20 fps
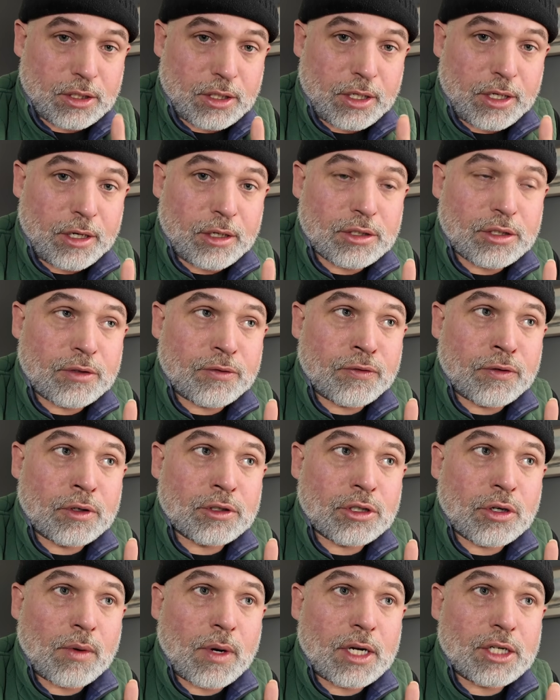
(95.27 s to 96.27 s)
And here's the
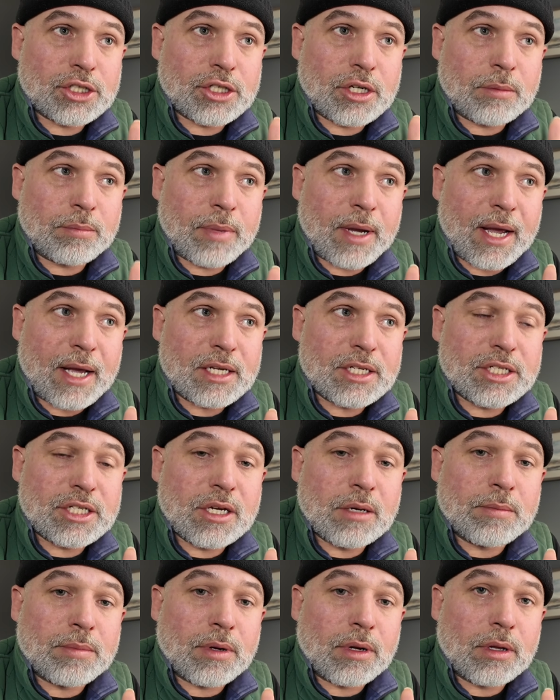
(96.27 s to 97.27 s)
first question. Past
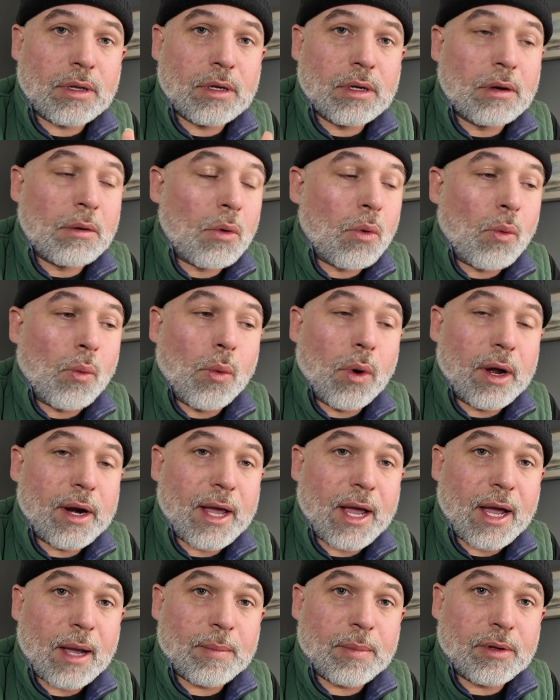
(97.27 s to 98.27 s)
simple, what
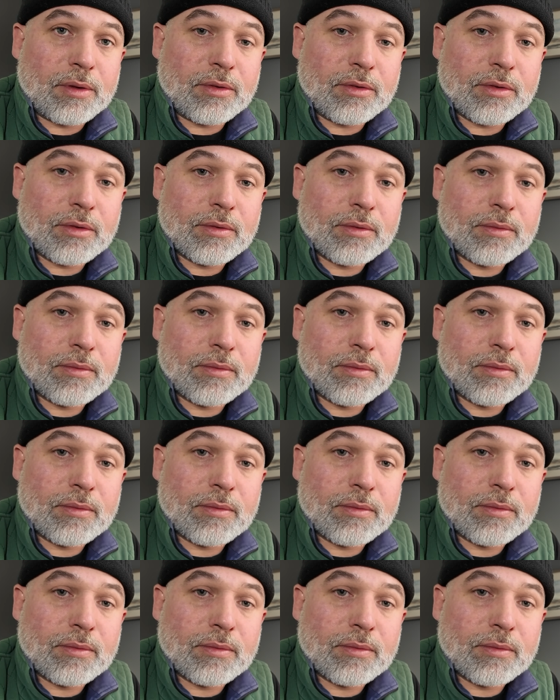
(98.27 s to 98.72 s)
happened?